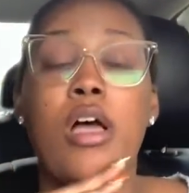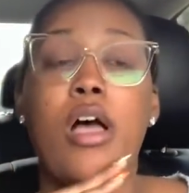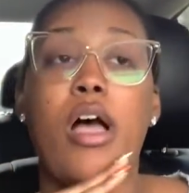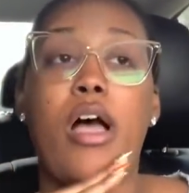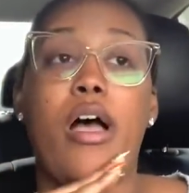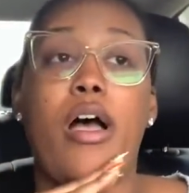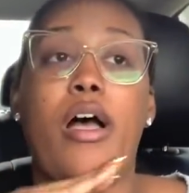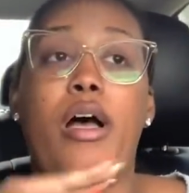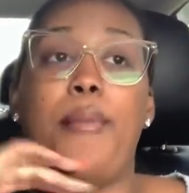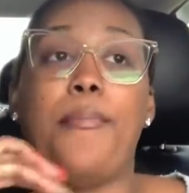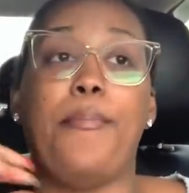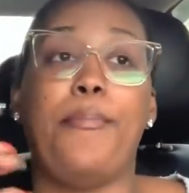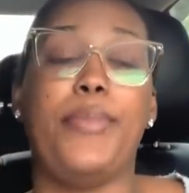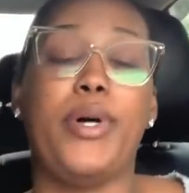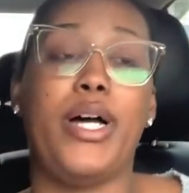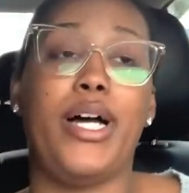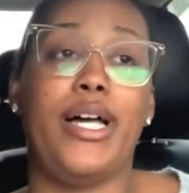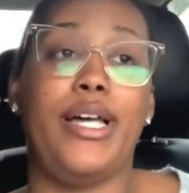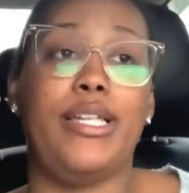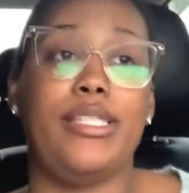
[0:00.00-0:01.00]
um,
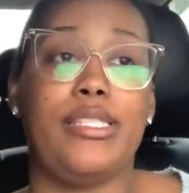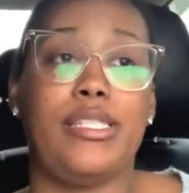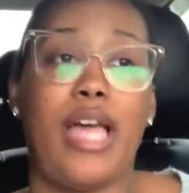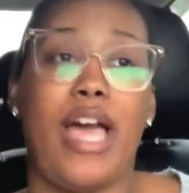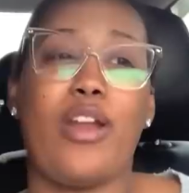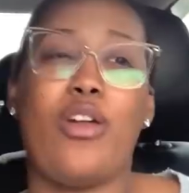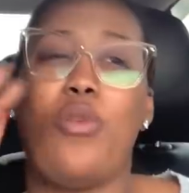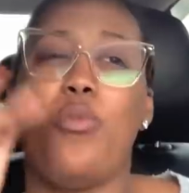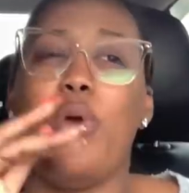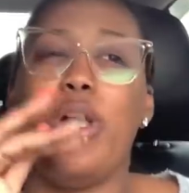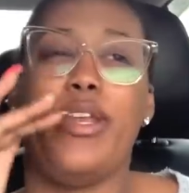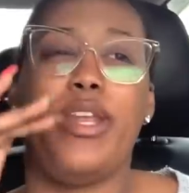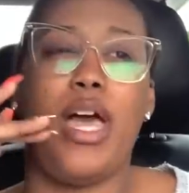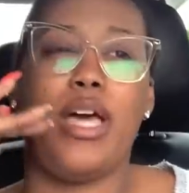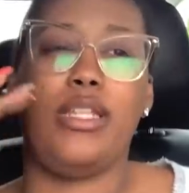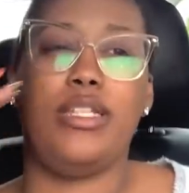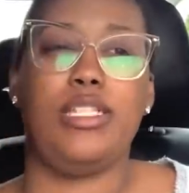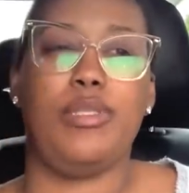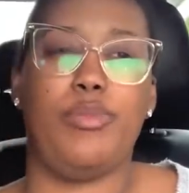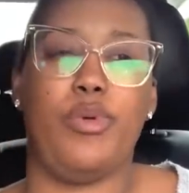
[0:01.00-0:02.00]
but I don't want
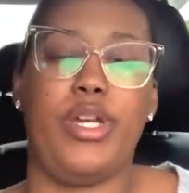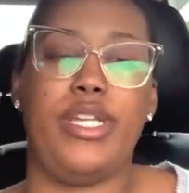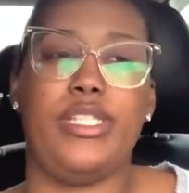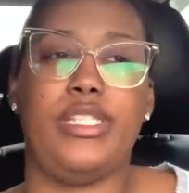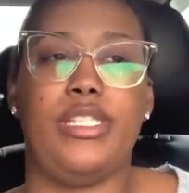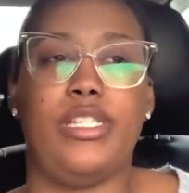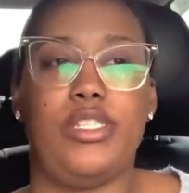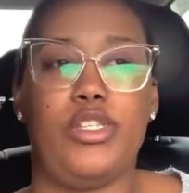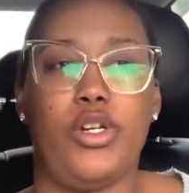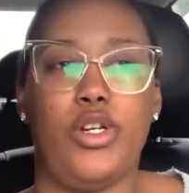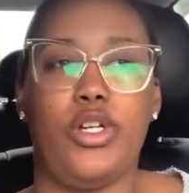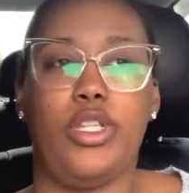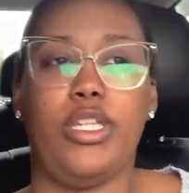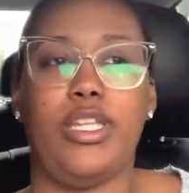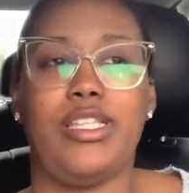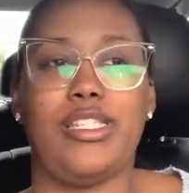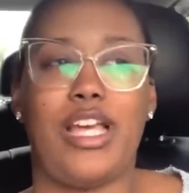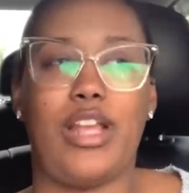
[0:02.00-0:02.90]
knotless braids this early because I